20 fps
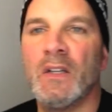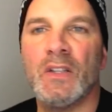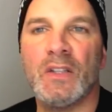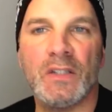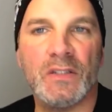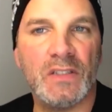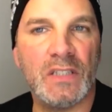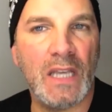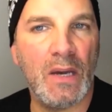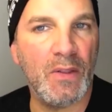
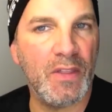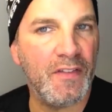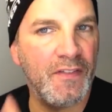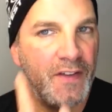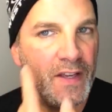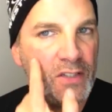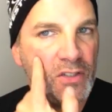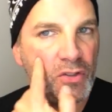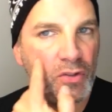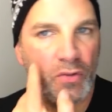You can see how the
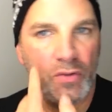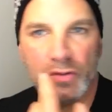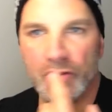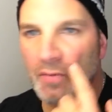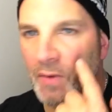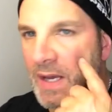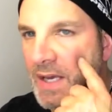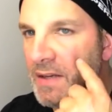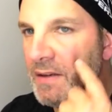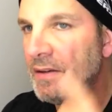face turns
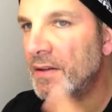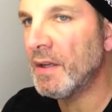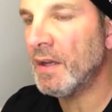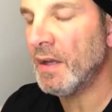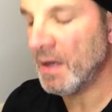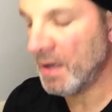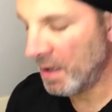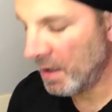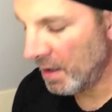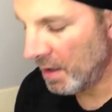red.
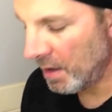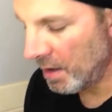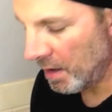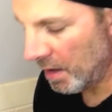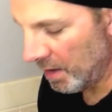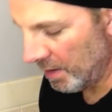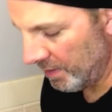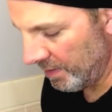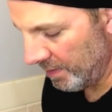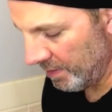
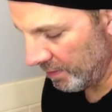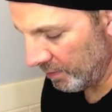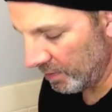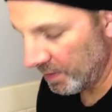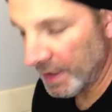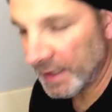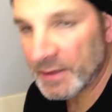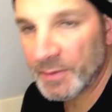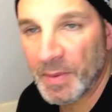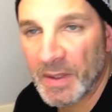
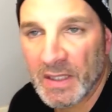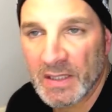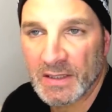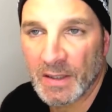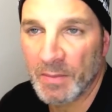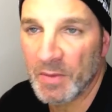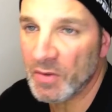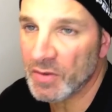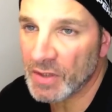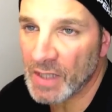That's because
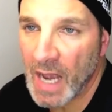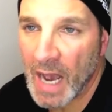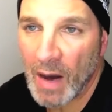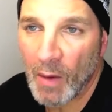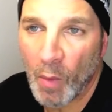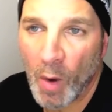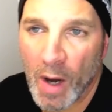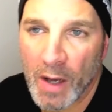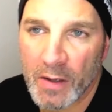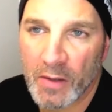I'm using hot
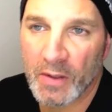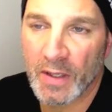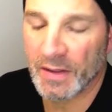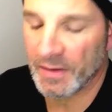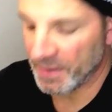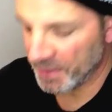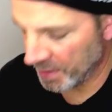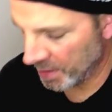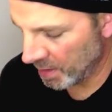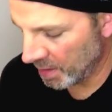water and
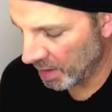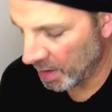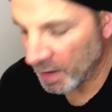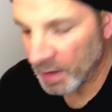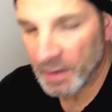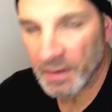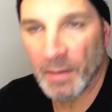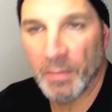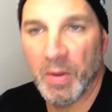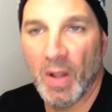
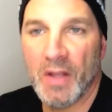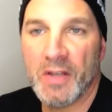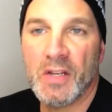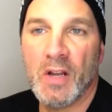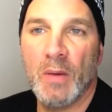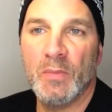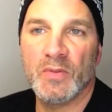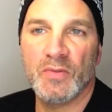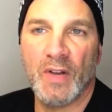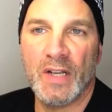the blood
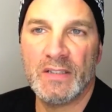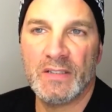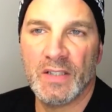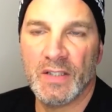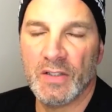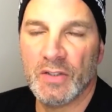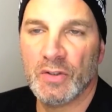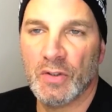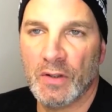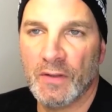comes right to
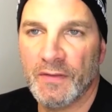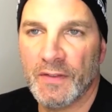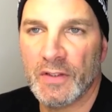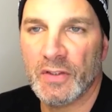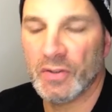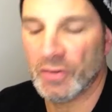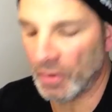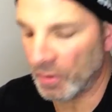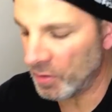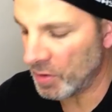the surface.
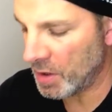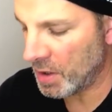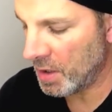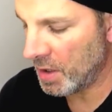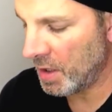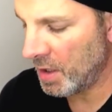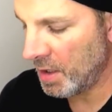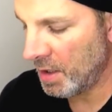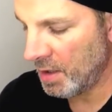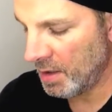So
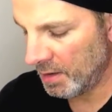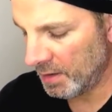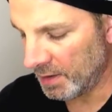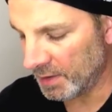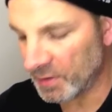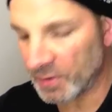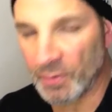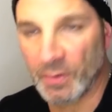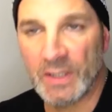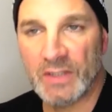
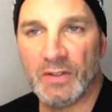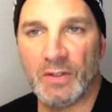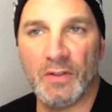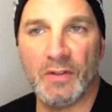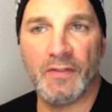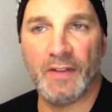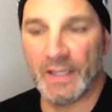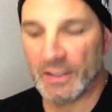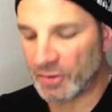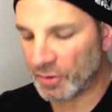that's the reason your
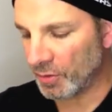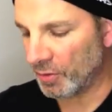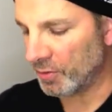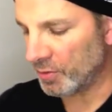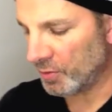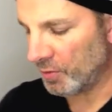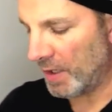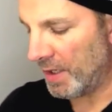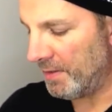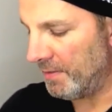face
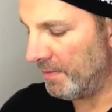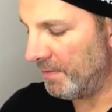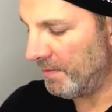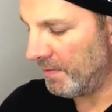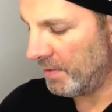turns red.